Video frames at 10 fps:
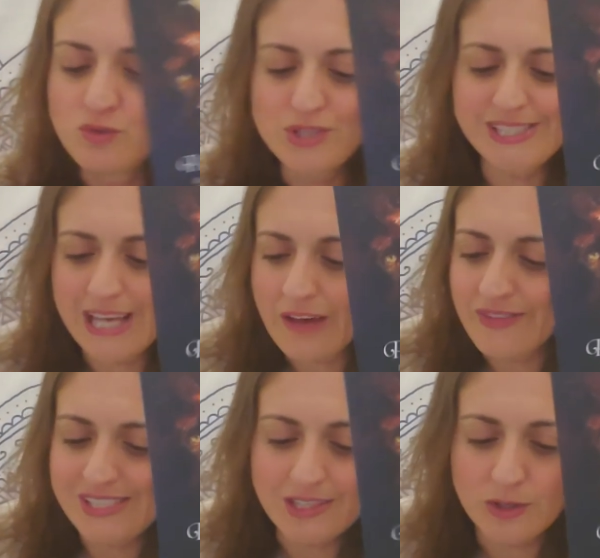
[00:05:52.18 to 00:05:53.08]
you just have
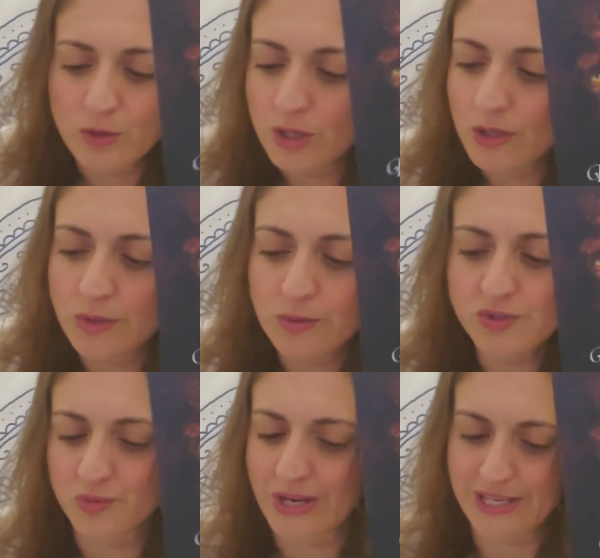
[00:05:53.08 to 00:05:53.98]
these little
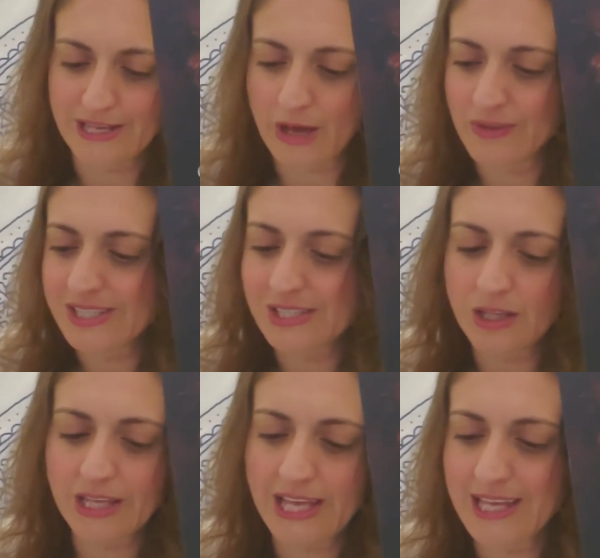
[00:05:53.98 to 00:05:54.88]
clues right now, these
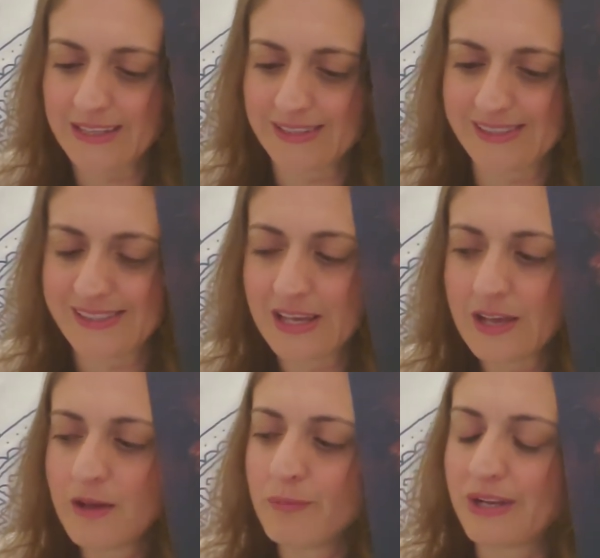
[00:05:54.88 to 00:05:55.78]
little hints.
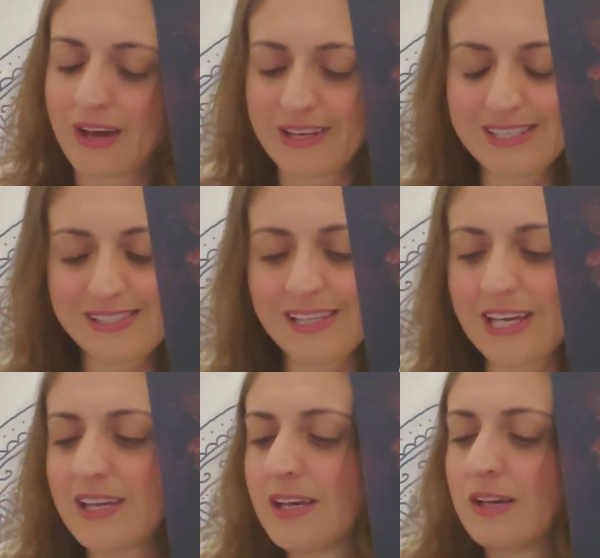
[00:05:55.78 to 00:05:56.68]
But
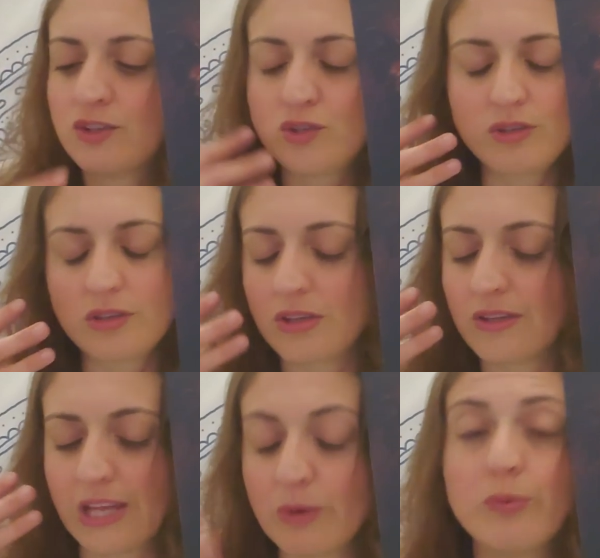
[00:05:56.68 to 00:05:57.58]
honestly,
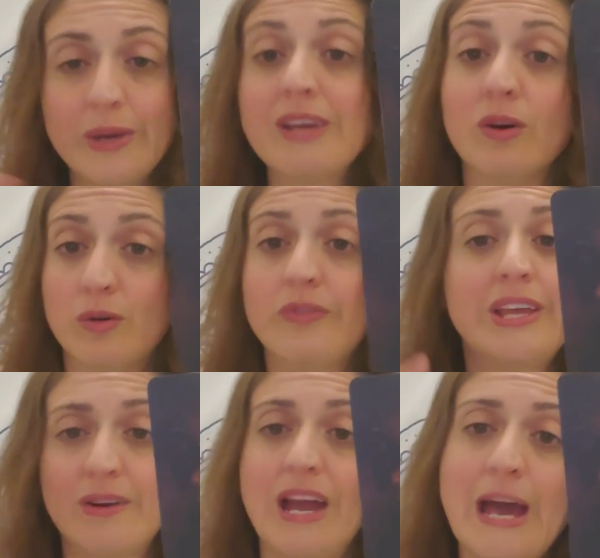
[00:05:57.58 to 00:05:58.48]
they're real.
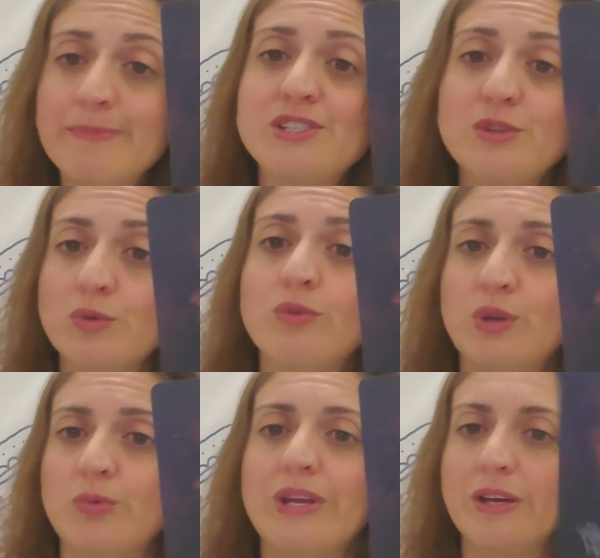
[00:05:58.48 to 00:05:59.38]
They are
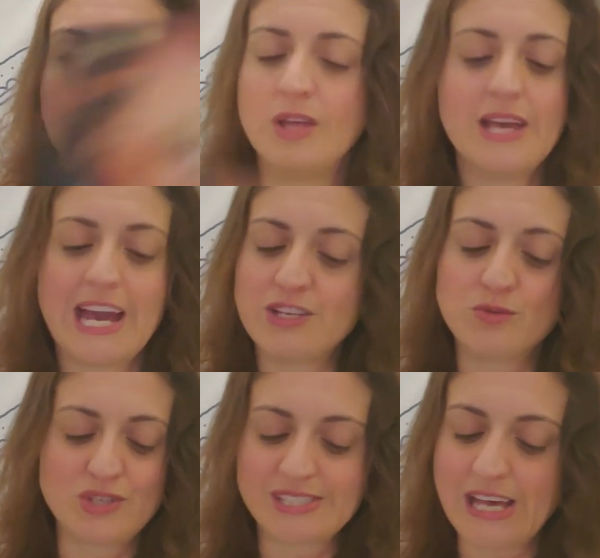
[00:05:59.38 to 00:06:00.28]
absolutely real. And you
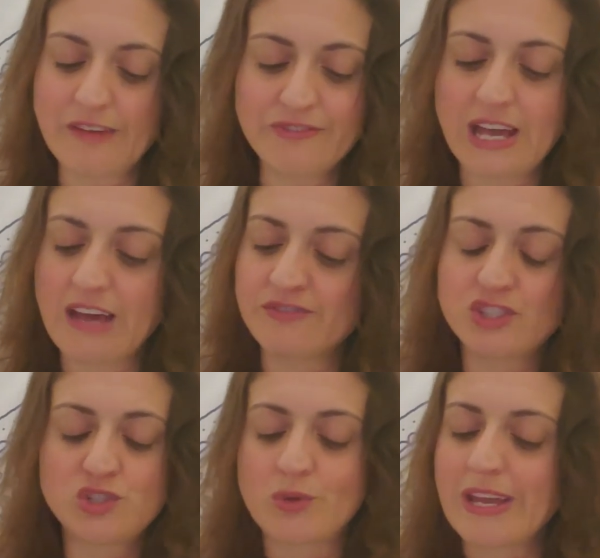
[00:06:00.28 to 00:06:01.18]
just have to have
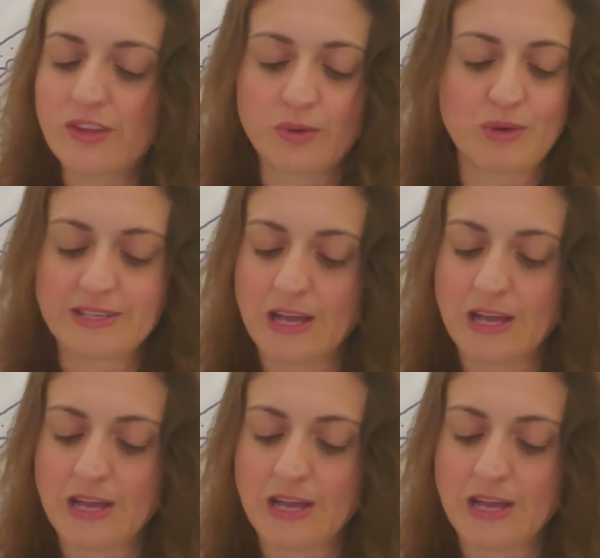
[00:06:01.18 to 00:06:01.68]
strength right